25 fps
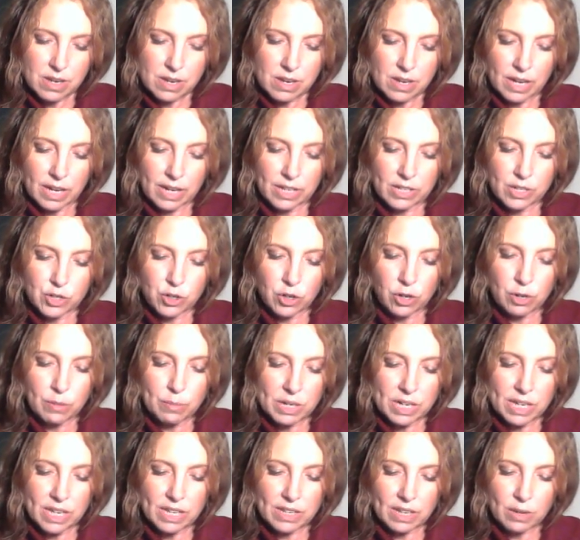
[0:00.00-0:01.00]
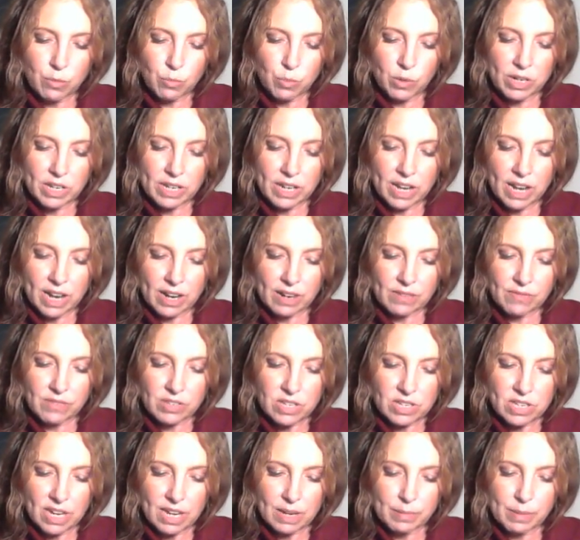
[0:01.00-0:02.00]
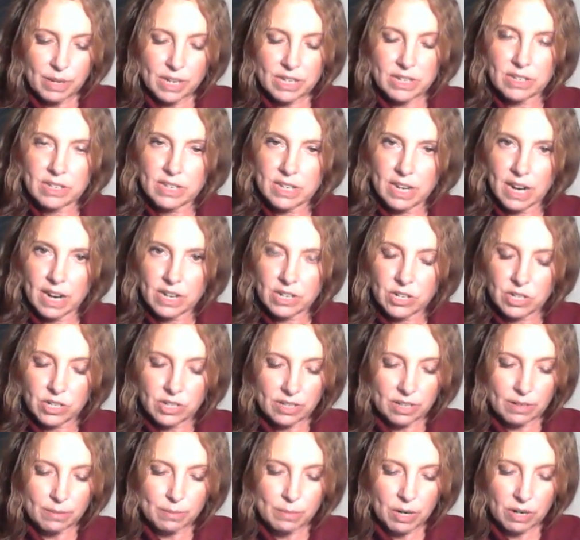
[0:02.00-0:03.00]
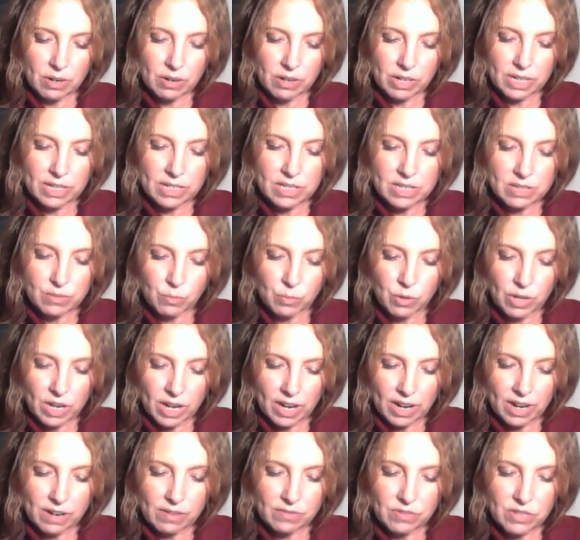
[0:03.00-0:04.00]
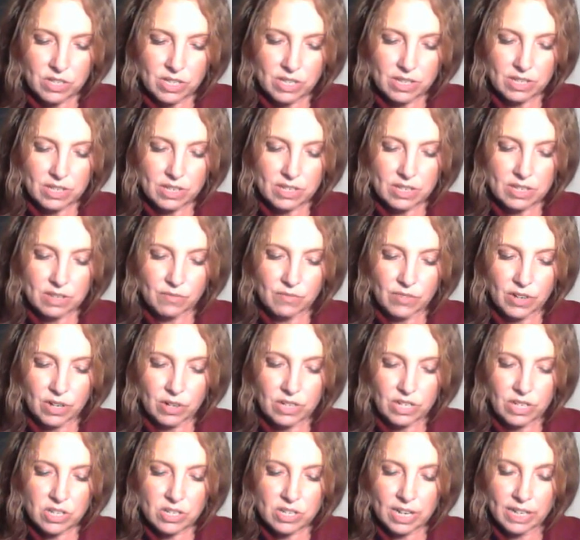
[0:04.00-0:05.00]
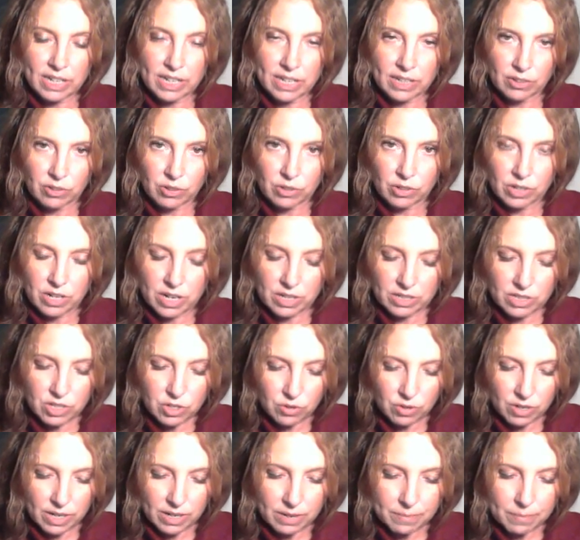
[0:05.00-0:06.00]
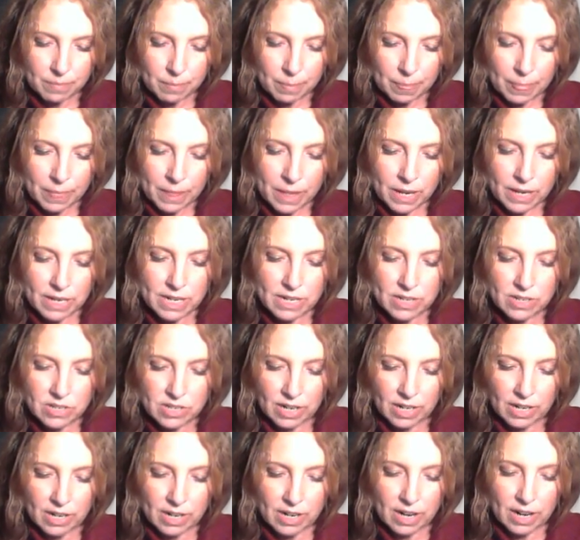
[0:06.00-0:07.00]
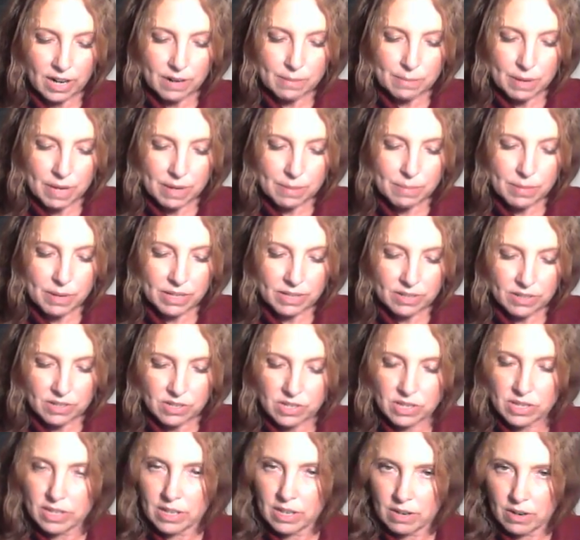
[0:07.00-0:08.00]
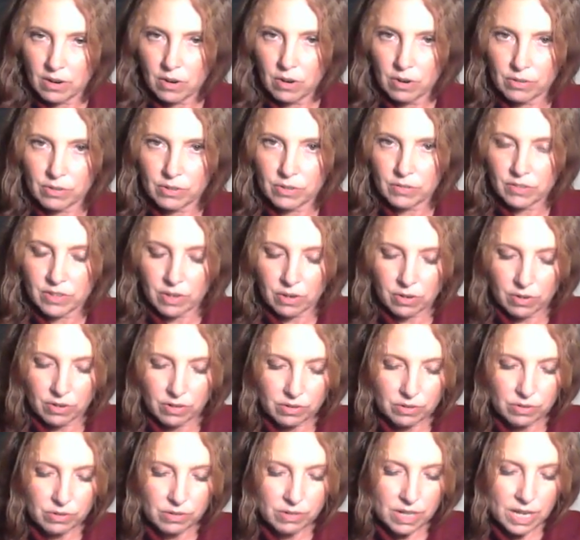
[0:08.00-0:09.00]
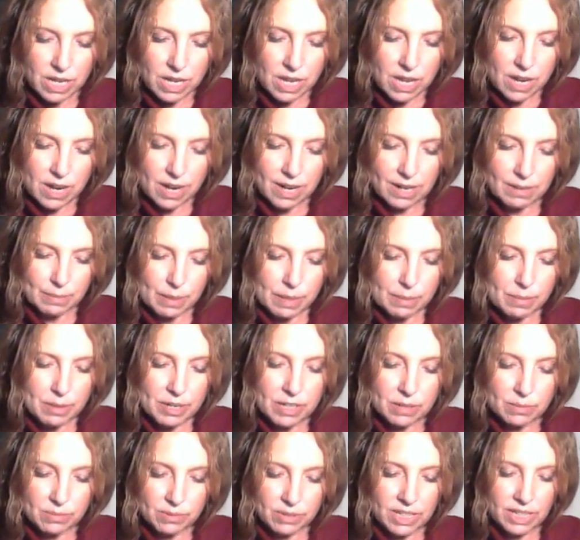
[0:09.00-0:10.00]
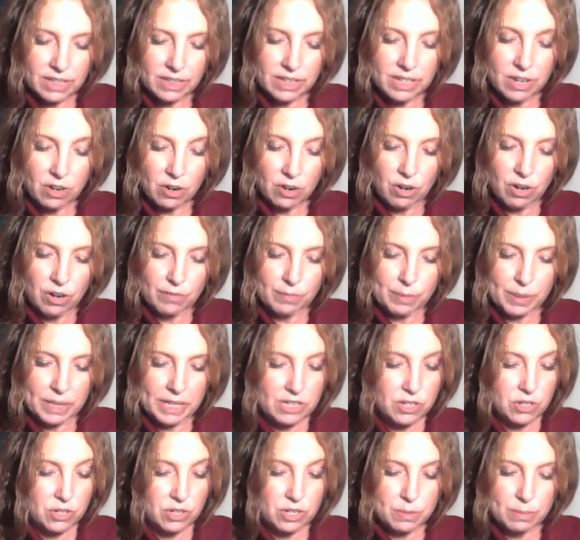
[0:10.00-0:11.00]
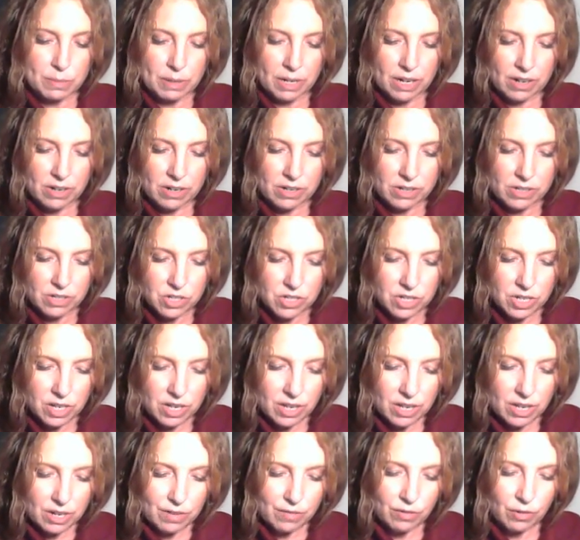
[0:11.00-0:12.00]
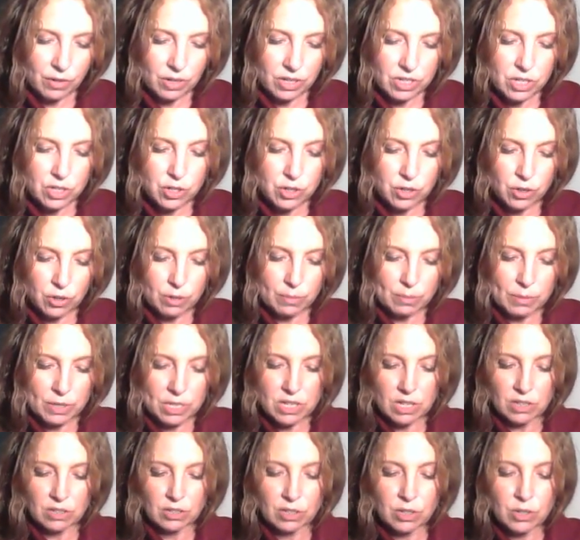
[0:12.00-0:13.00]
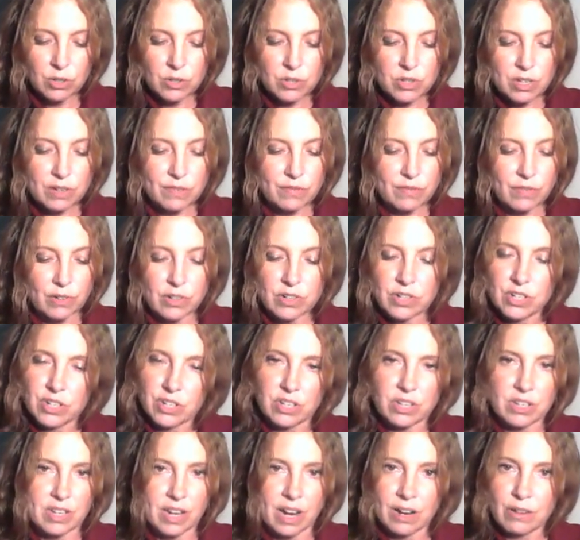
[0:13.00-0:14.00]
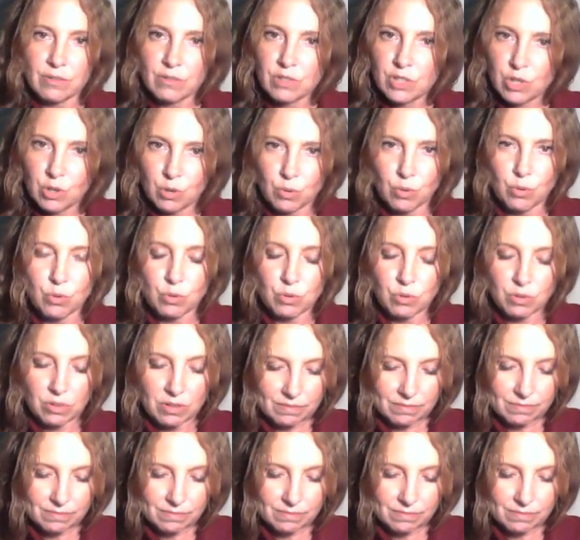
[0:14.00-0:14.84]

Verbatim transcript: In Germany, they wouldn't have the same hesitation that Americans would have, since it's a very secular country. He said, I may be, this is the author of the article, I may be completely off, but that's just my hunch. For us Germans, Lucifer just sounds cool.